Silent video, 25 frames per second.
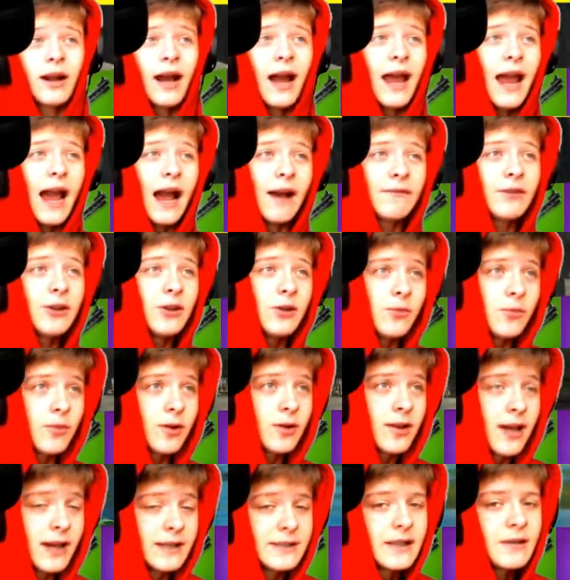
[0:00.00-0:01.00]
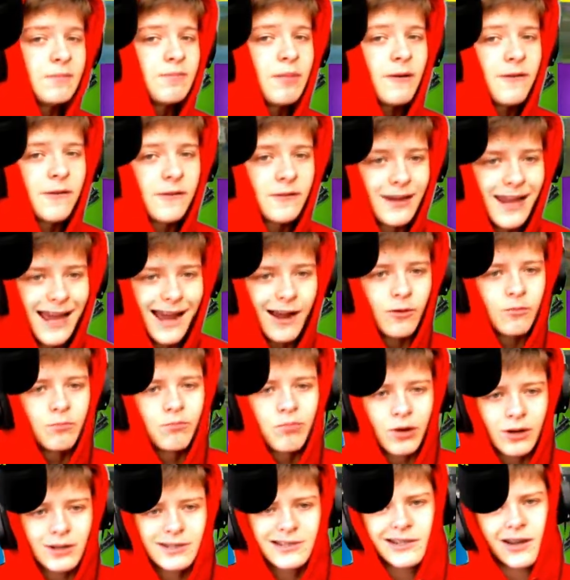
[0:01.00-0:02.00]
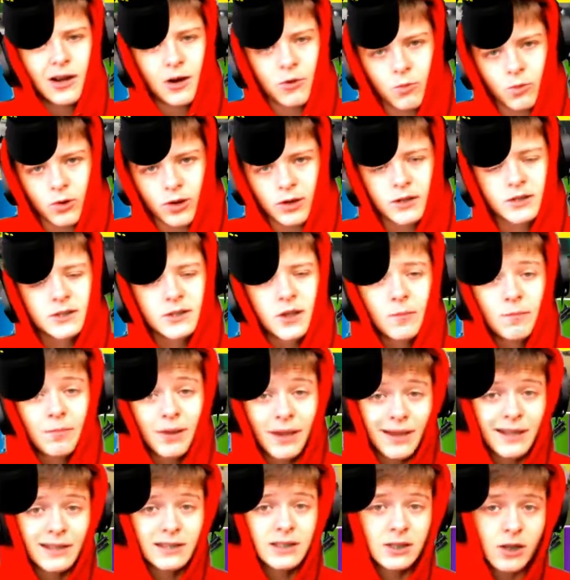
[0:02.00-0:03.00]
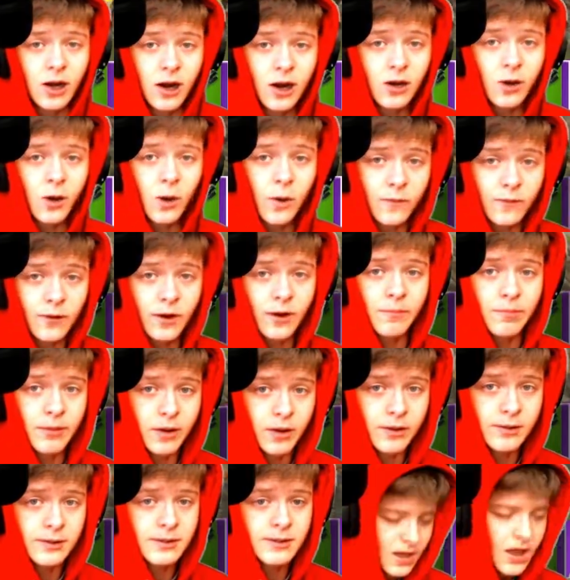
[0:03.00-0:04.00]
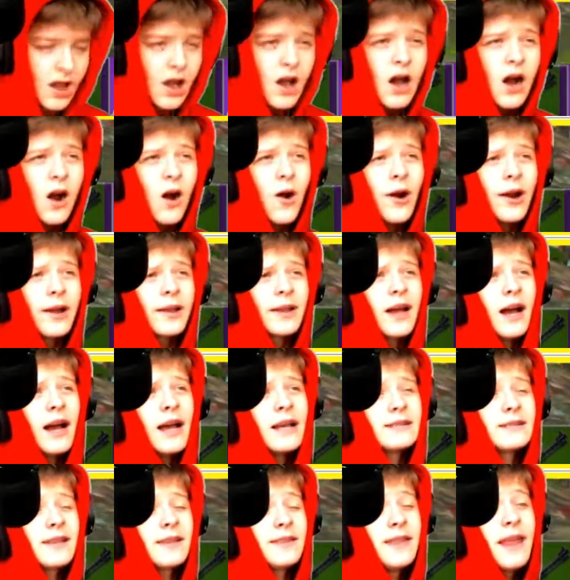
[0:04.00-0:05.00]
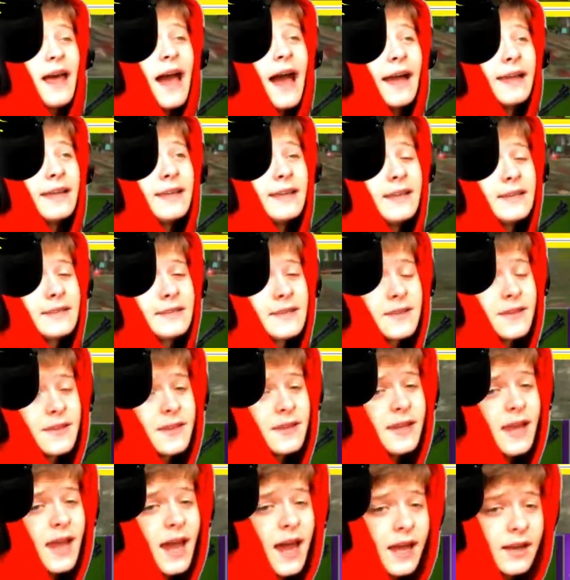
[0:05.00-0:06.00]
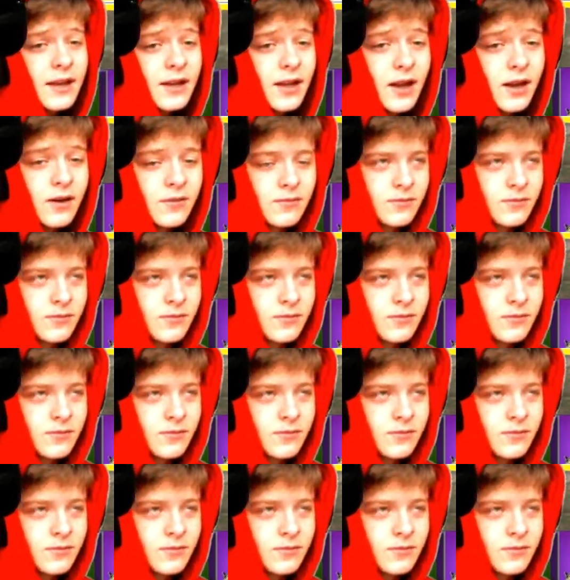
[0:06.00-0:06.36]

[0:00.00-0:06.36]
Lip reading: I have to do more testing, but for now, bursts are worse. So pick a Scar over a burst. Alright guys, that is the end of...